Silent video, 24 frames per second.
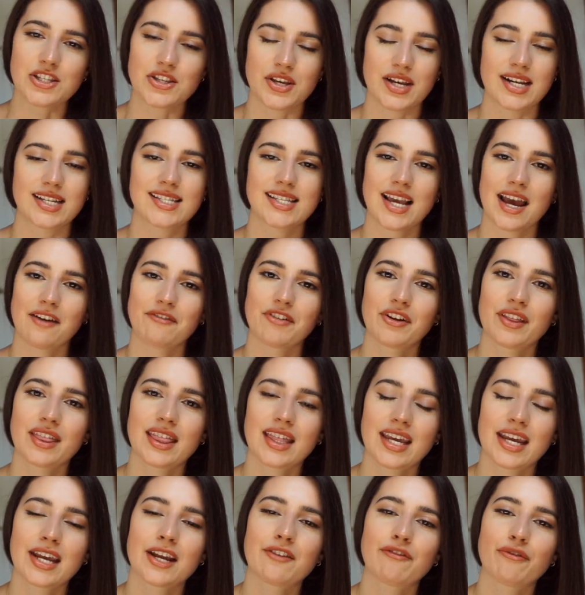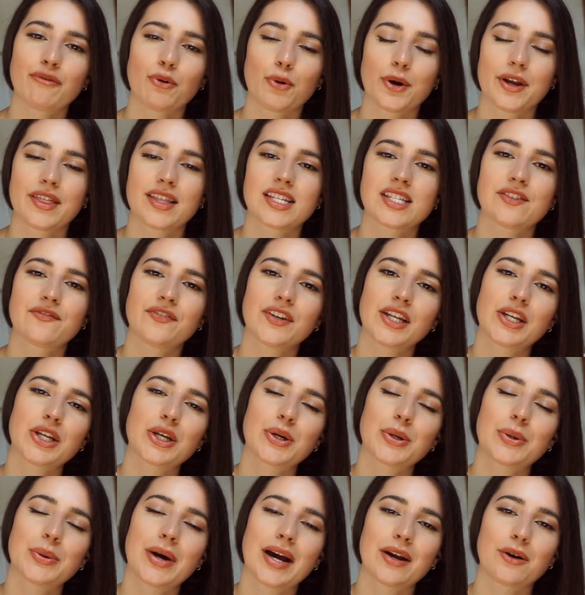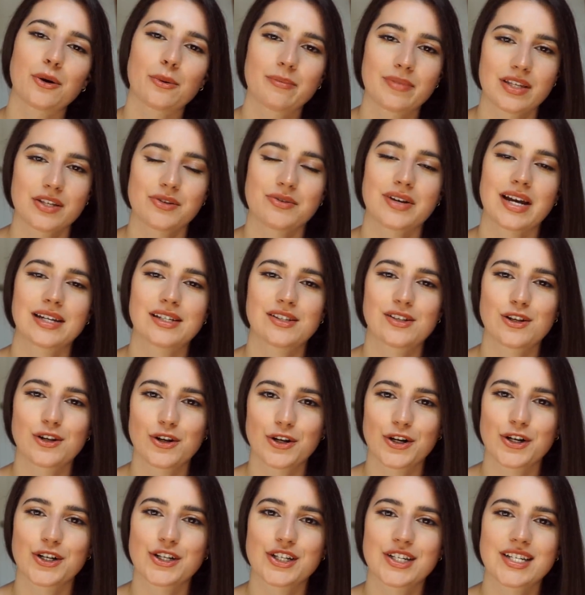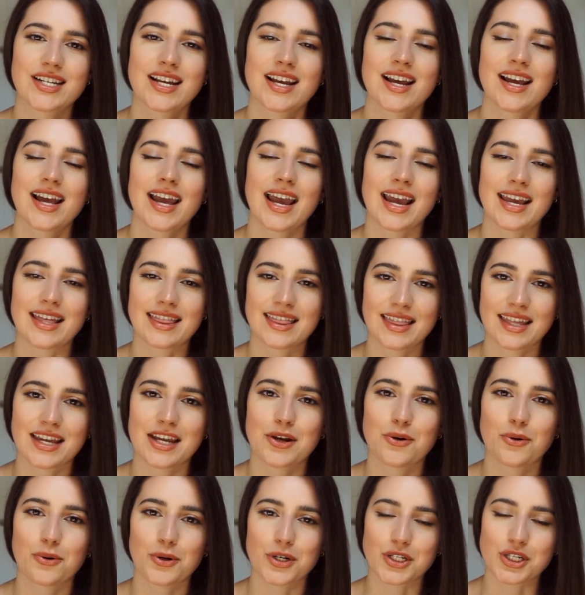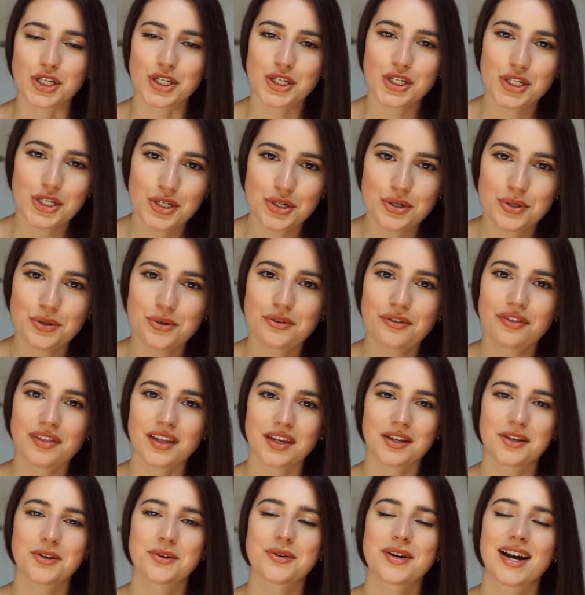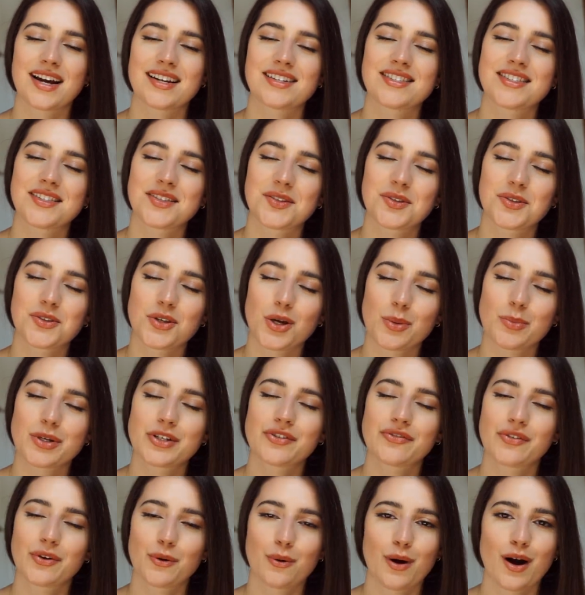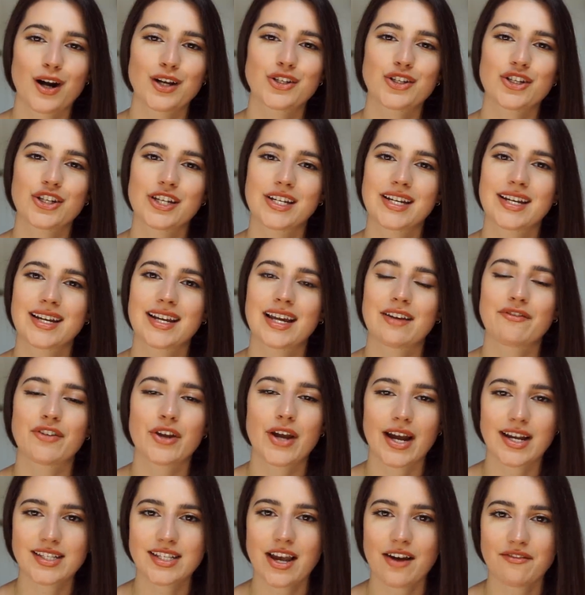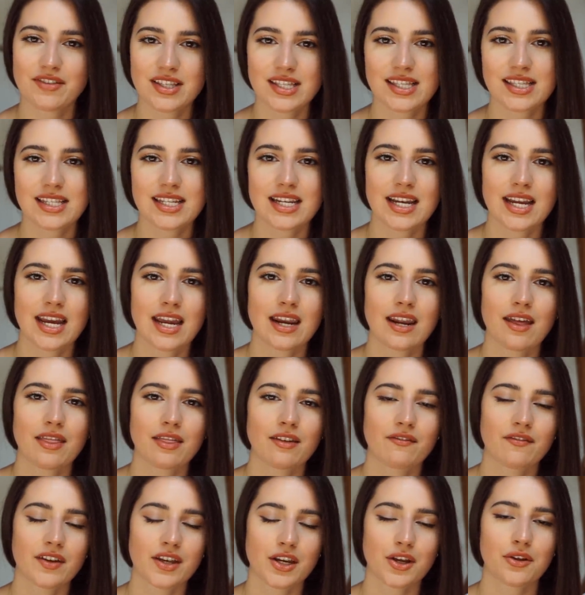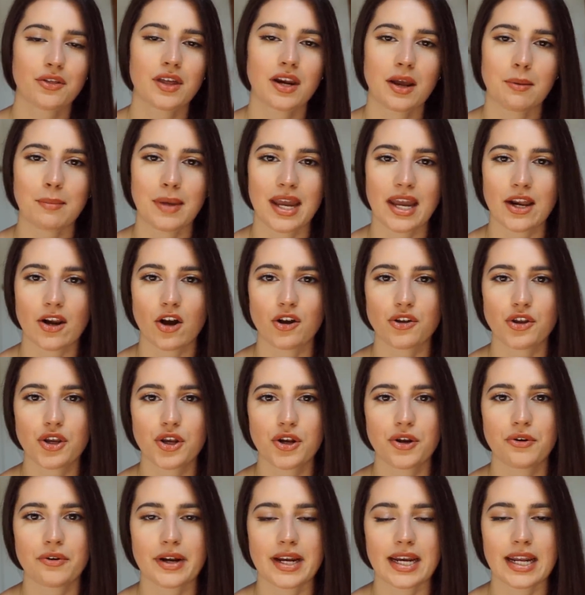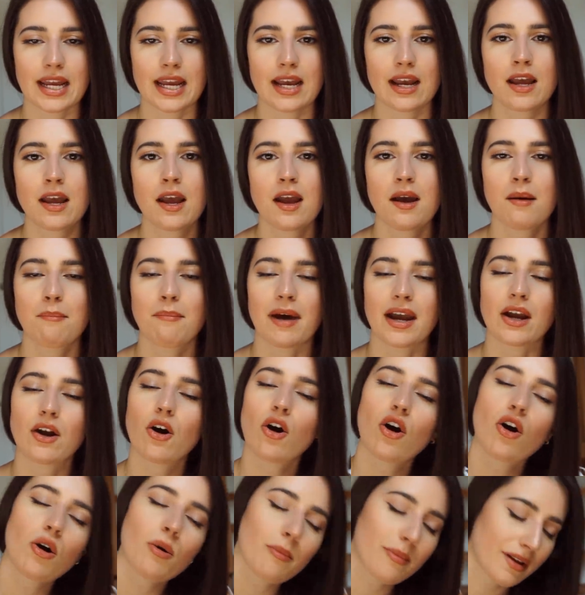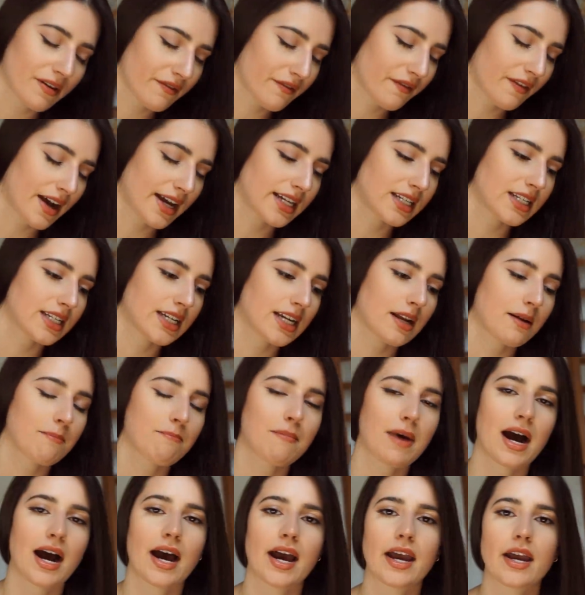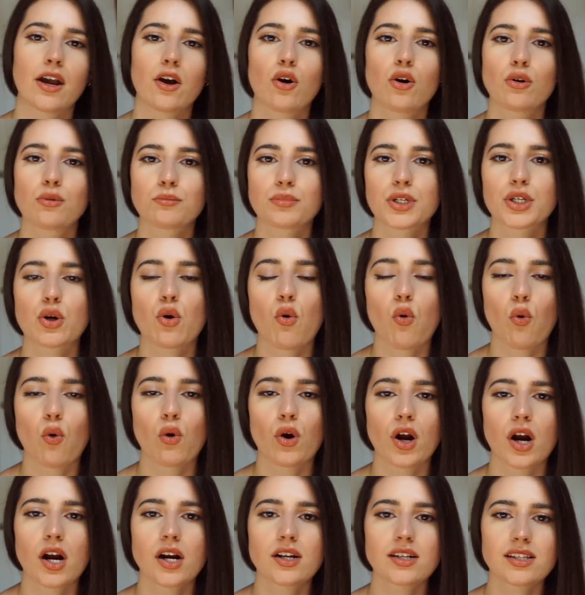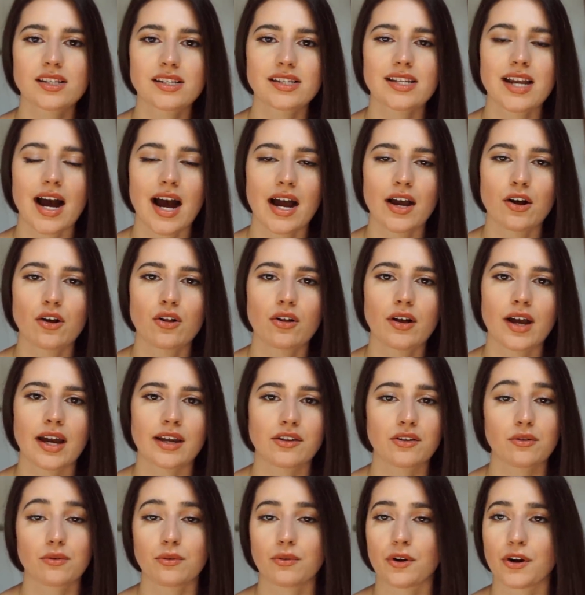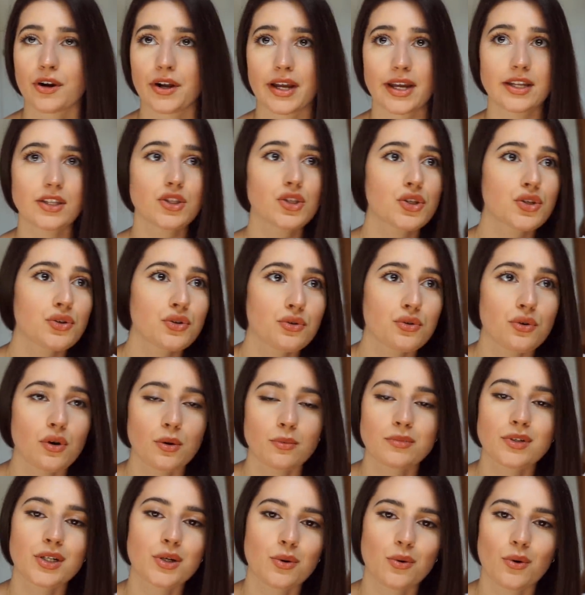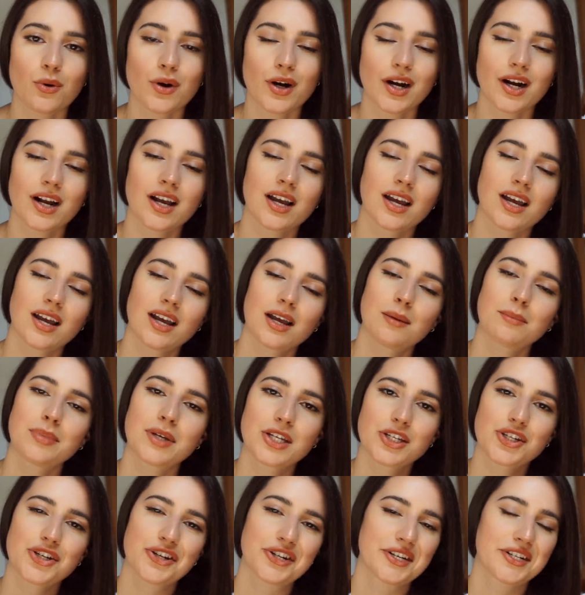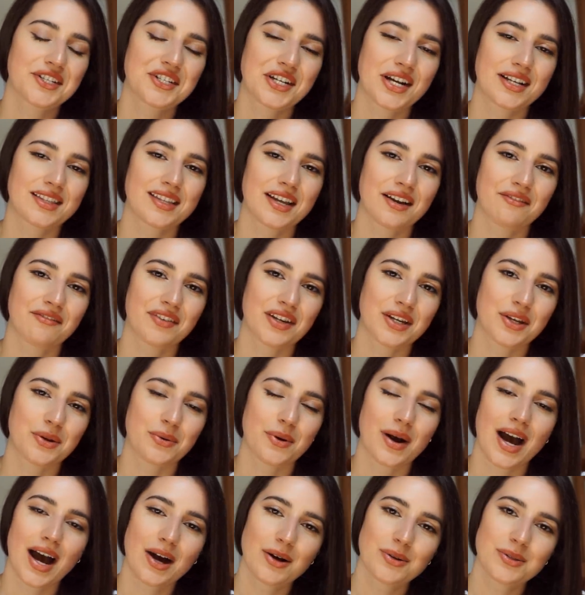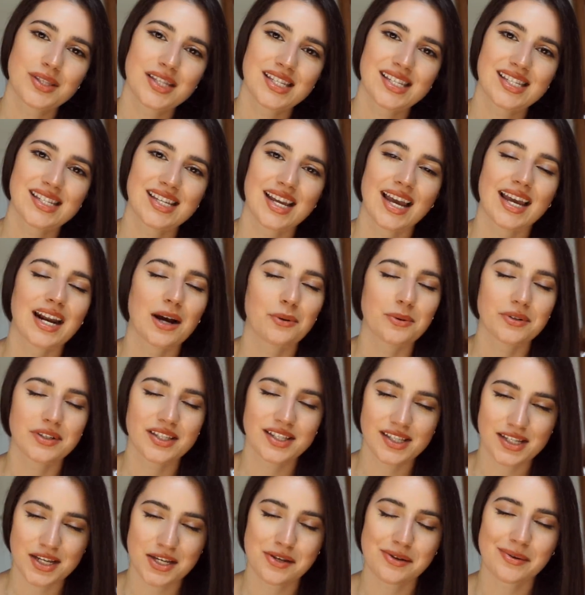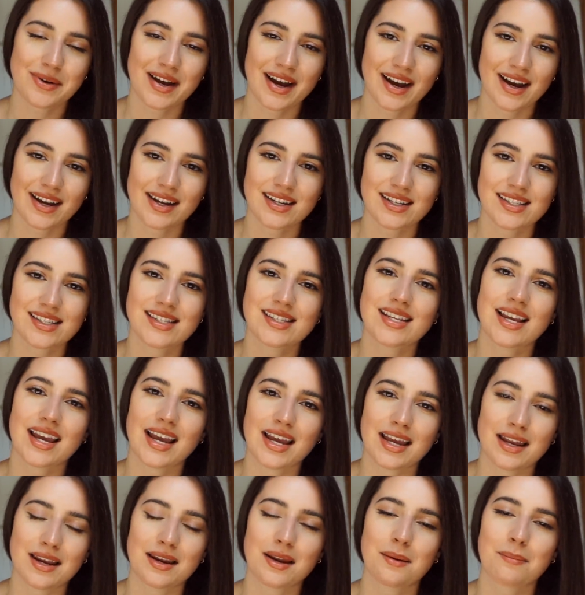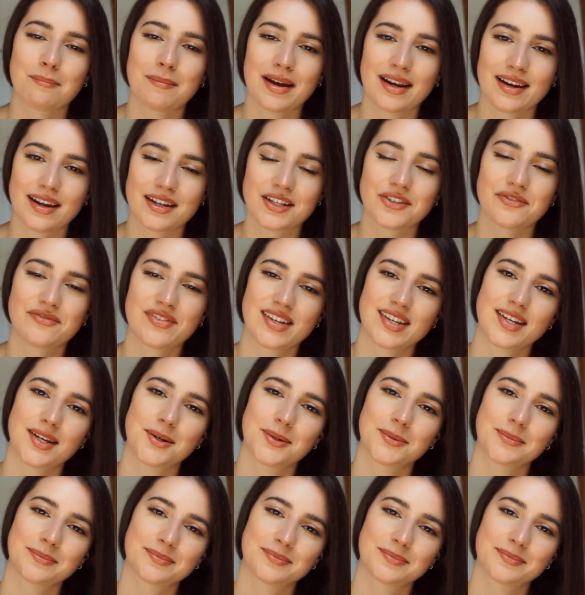So that is everything for this video. I hope that you guys learned a thing or two. Thank you guys so much for watching. If you guys haven't seen the video that I made on curating my home and finding my home decor style and you are into home decor, be sure to check that video out and I will see you guys in my next video.